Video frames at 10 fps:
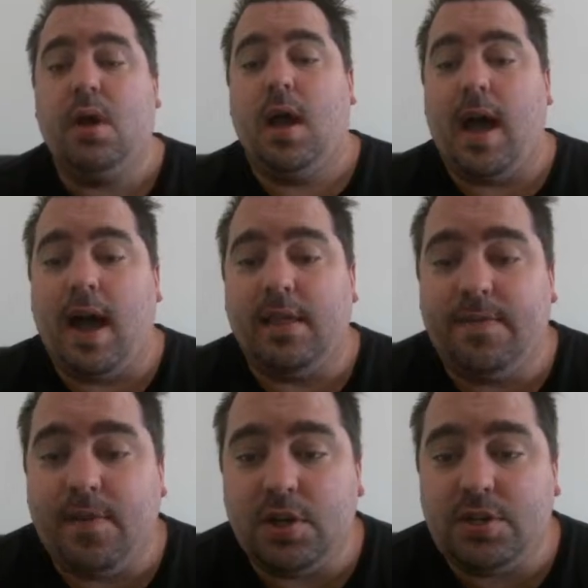The
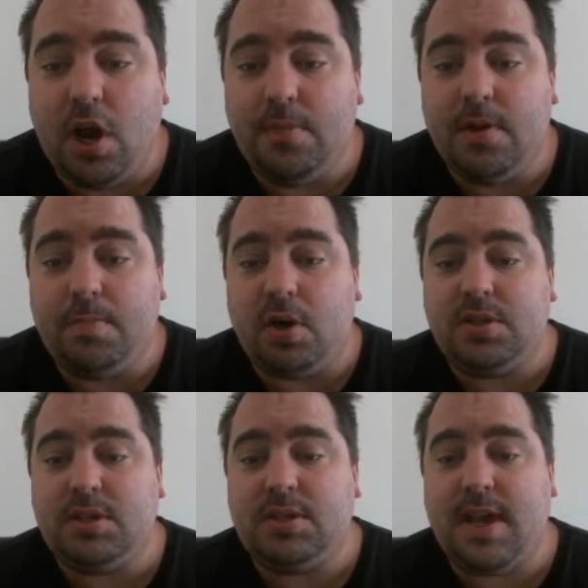first home
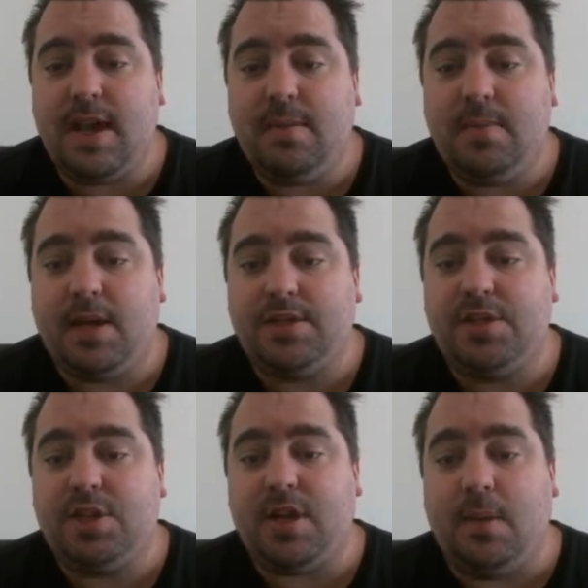deposit scheme has
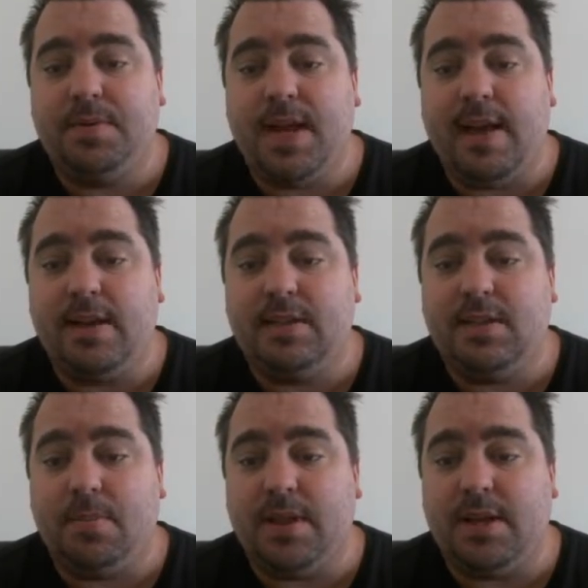just updated
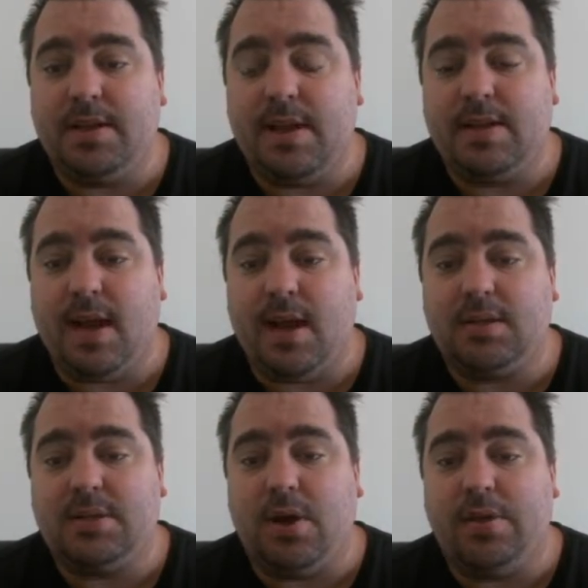some of their
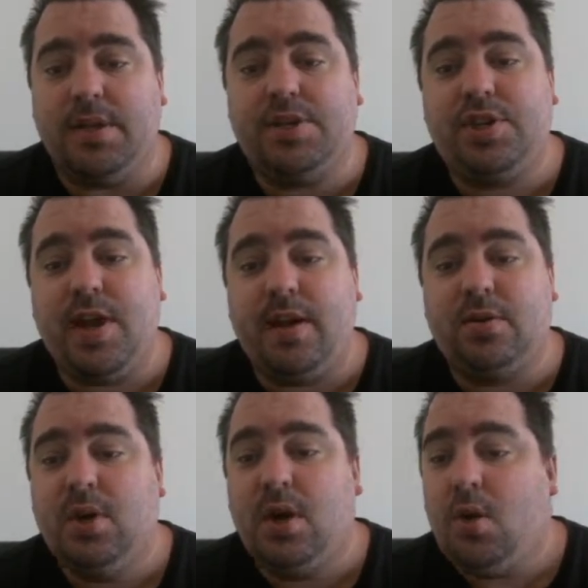details. So on this
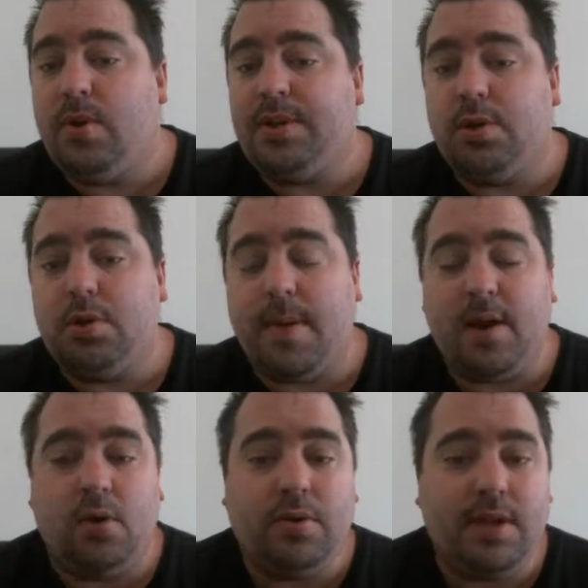channel, we talk about
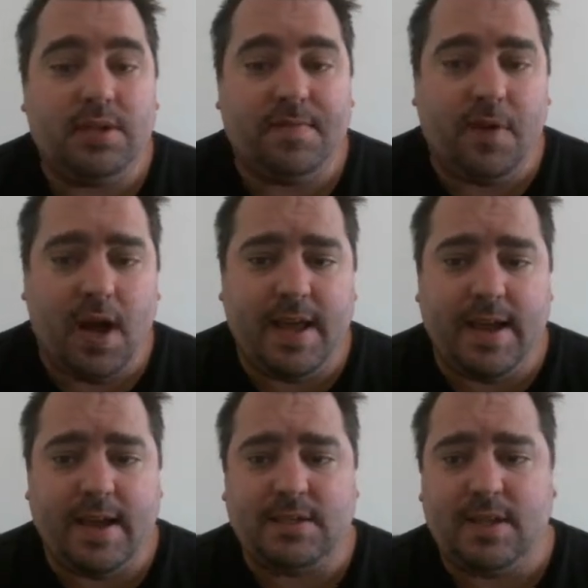all things
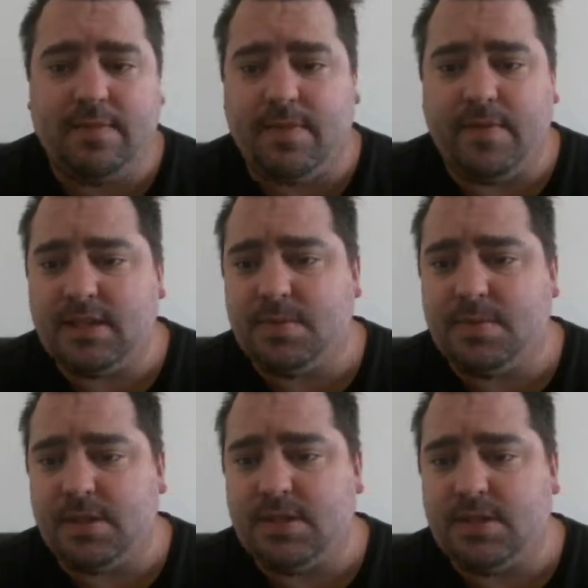finance,
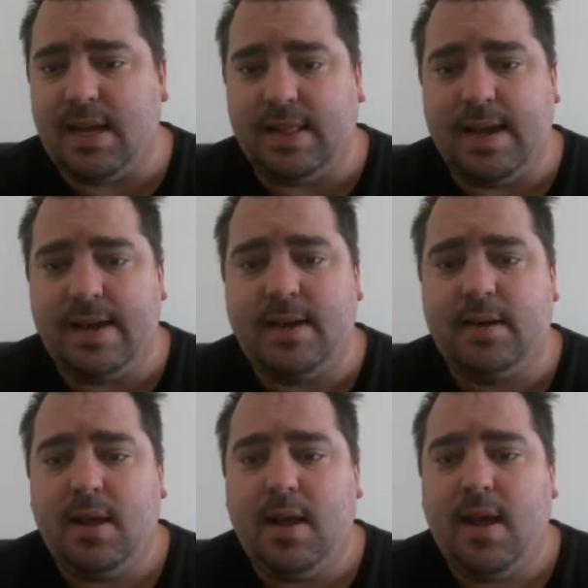investments, and
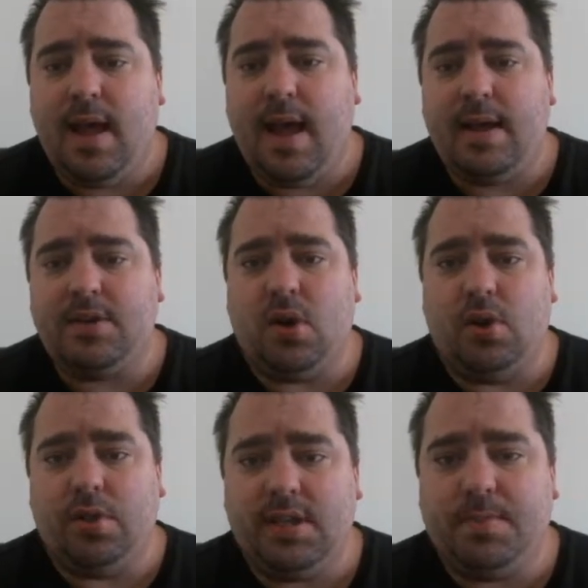lending. And
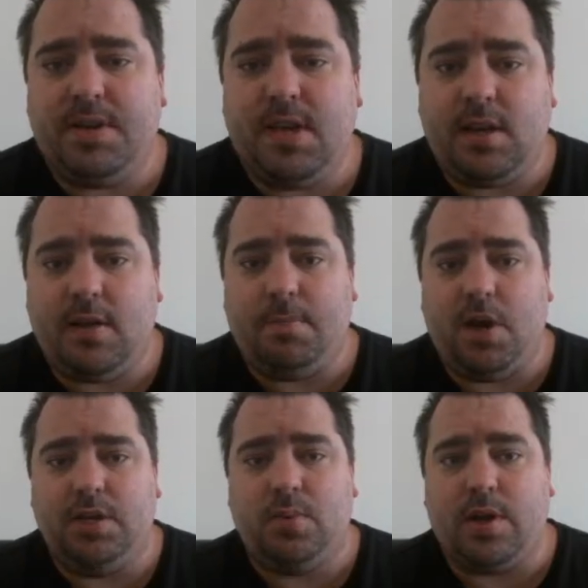on this particular
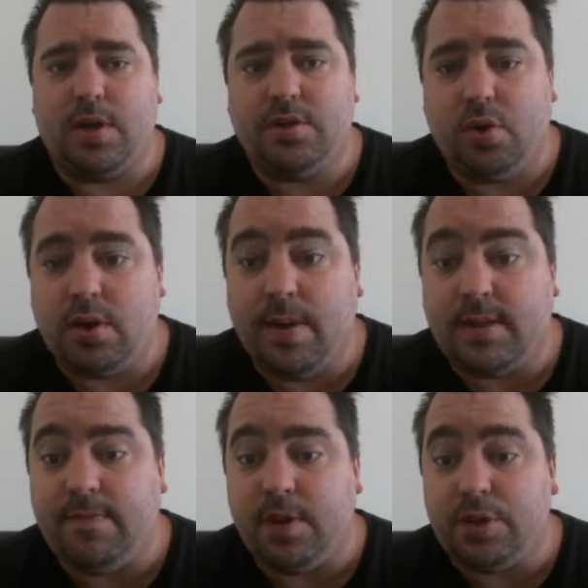post, we're going to talk about
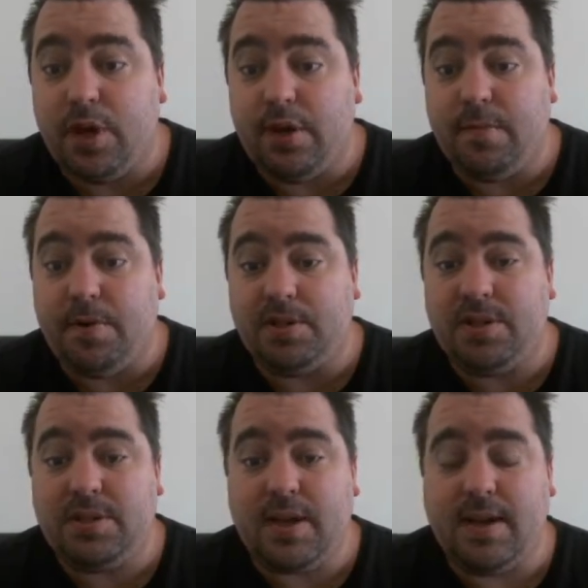the first home
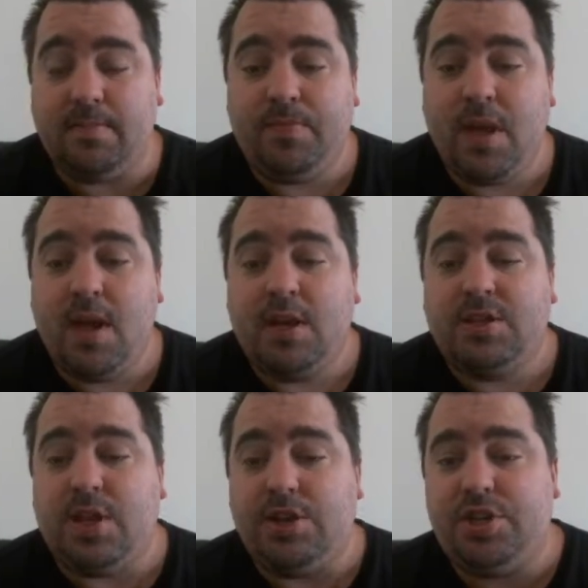deposit scheme.
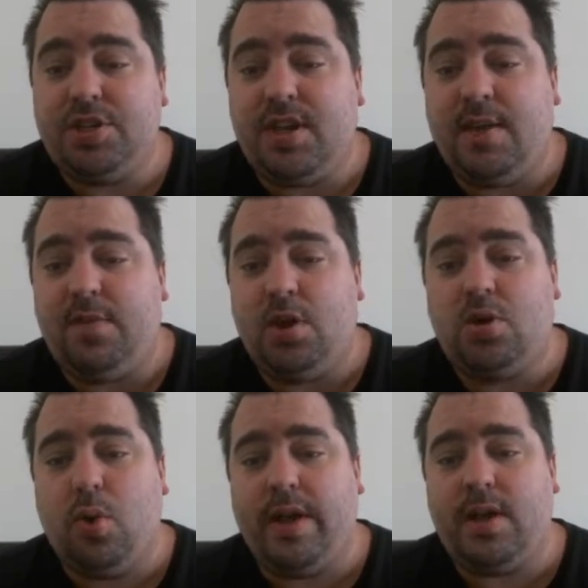So just to give you a
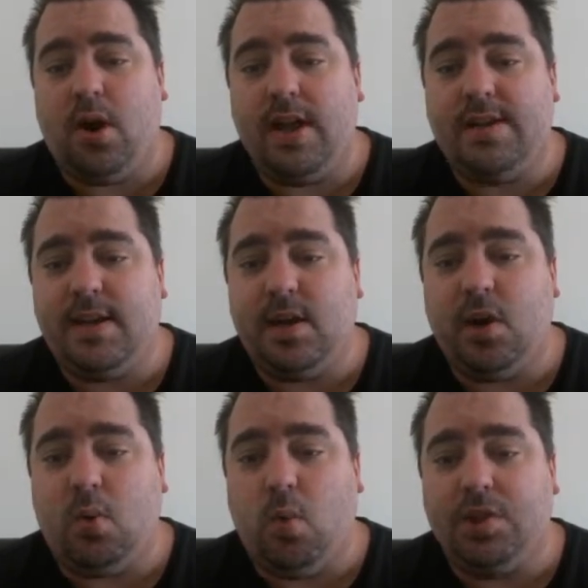quick idea
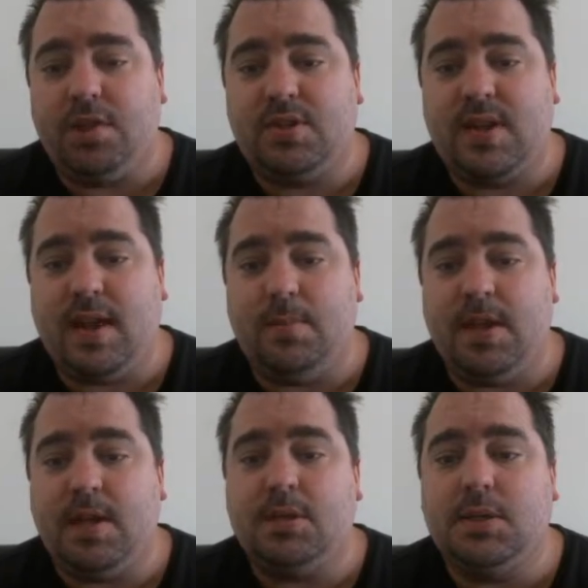on what the scheme
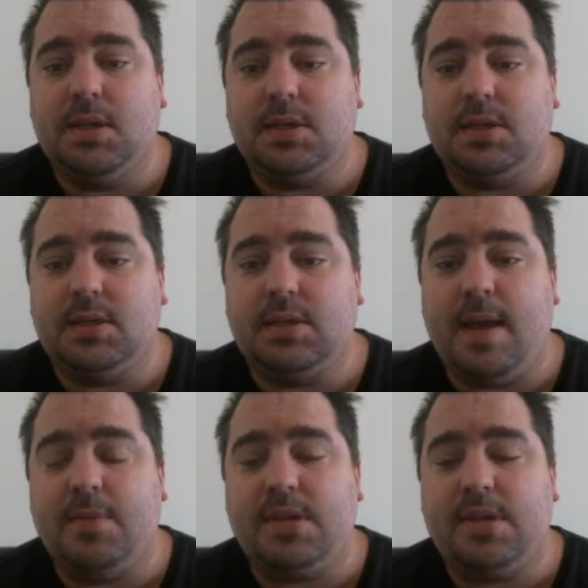is, it's a
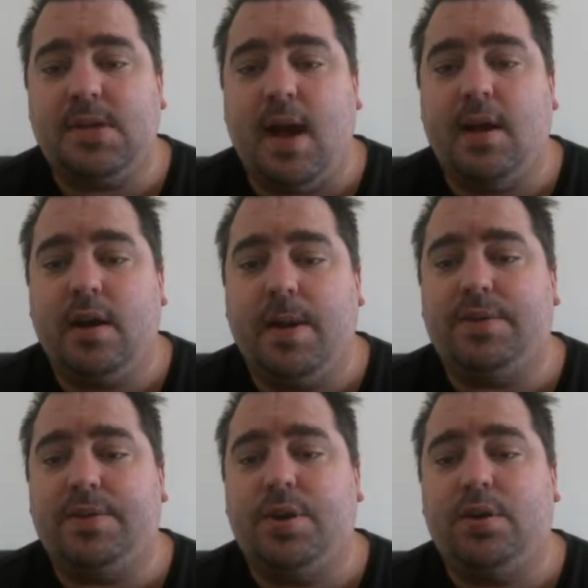scheme that started
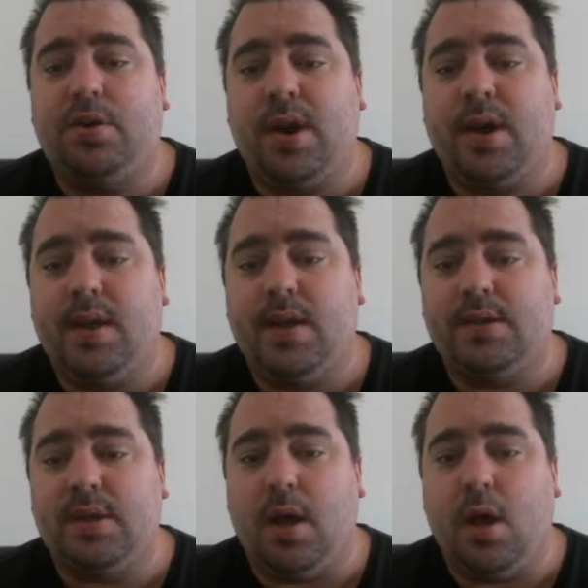about 2 to 3
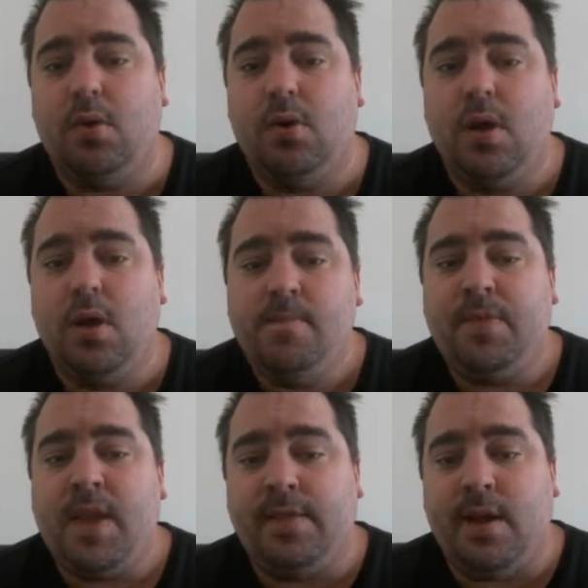years ago,
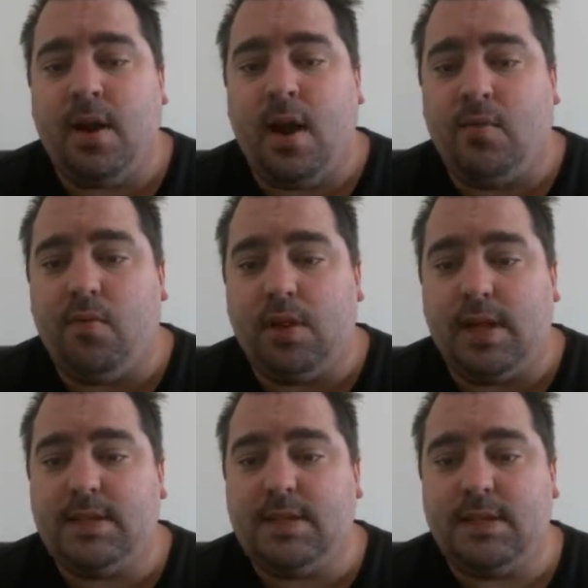and there are
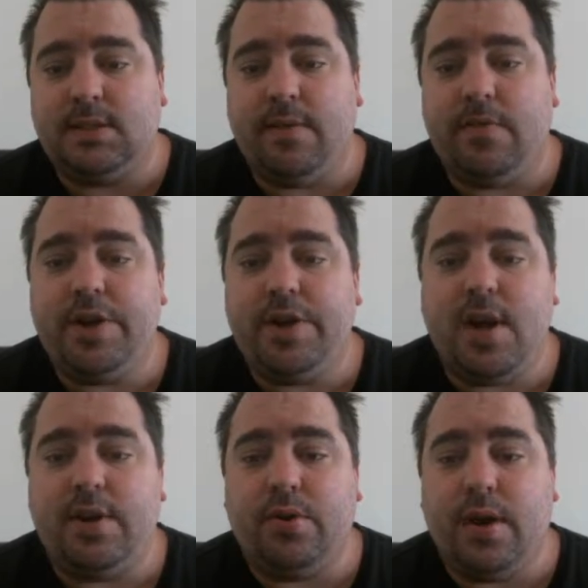releases every
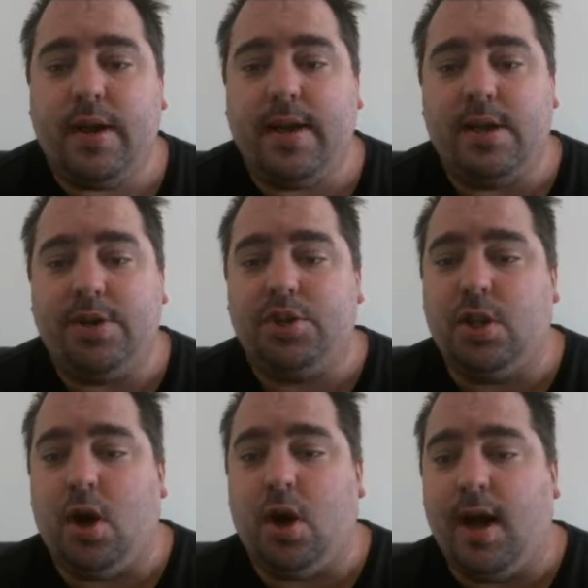January and
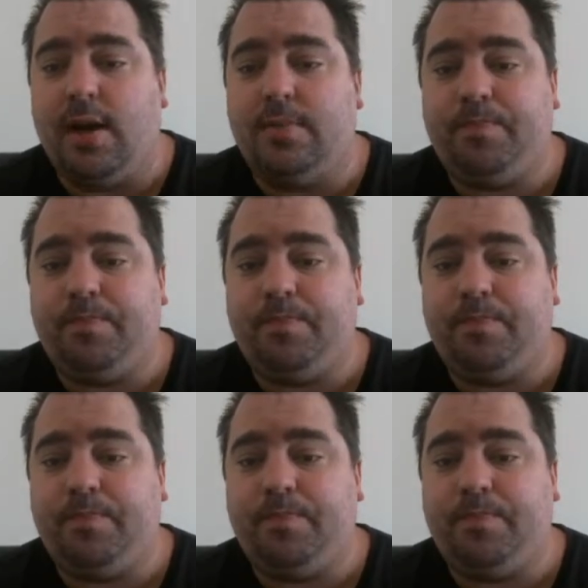July.